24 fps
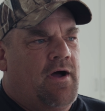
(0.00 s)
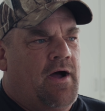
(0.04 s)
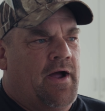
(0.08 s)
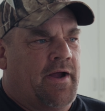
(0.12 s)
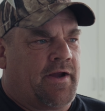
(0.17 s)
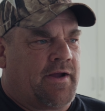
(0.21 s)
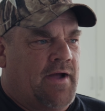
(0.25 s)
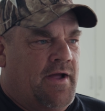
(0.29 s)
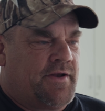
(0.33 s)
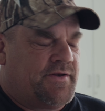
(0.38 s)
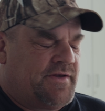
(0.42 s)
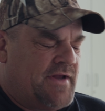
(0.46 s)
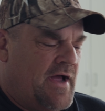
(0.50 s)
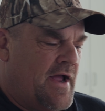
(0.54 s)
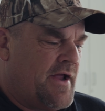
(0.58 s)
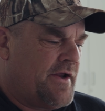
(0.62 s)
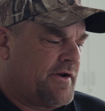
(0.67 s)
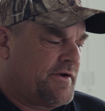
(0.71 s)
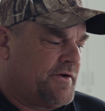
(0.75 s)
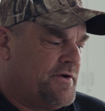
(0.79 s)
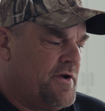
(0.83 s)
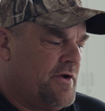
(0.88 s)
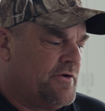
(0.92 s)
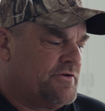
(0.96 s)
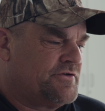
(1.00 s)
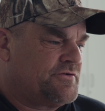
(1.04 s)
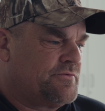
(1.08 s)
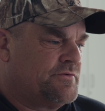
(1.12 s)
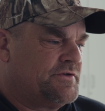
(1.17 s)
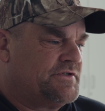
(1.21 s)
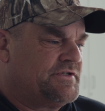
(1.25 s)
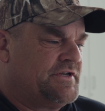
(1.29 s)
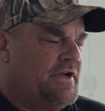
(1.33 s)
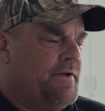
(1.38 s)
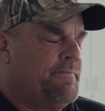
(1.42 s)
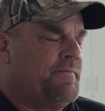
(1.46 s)
I got diagnosed
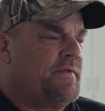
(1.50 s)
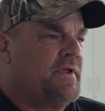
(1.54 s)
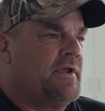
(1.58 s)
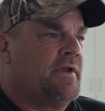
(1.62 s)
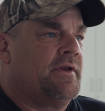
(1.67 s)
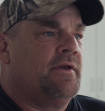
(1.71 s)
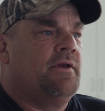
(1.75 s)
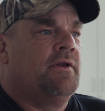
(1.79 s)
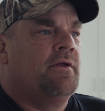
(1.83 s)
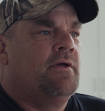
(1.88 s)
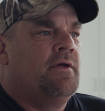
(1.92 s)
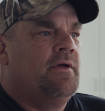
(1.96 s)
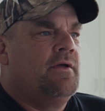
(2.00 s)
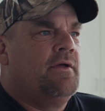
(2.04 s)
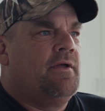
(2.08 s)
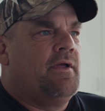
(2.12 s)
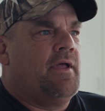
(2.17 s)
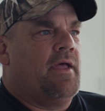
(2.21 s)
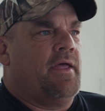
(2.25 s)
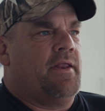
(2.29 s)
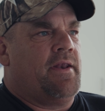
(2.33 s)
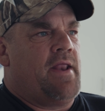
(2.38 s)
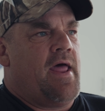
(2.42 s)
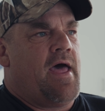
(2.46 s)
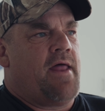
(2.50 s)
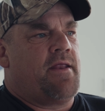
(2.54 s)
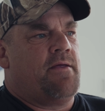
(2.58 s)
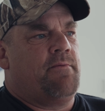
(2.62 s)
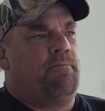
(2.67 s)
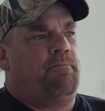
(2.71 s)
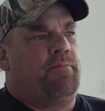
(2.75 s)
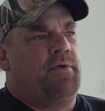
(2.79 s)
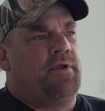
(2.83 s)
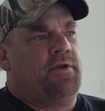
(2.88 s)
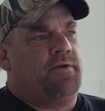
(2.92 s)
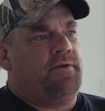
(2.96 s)
with something, and had
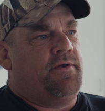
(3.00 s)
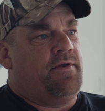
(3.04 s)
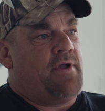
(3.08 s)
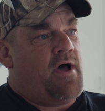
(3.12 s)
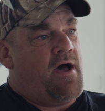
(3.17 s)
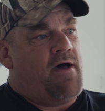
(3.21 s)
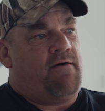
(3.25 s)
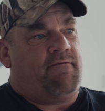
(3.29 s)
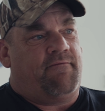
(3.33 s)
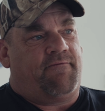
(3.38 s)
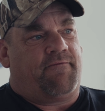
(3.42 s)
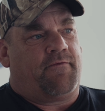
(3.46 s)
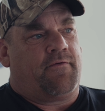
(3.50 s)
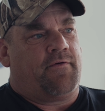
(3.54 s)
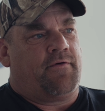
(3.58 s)
it been not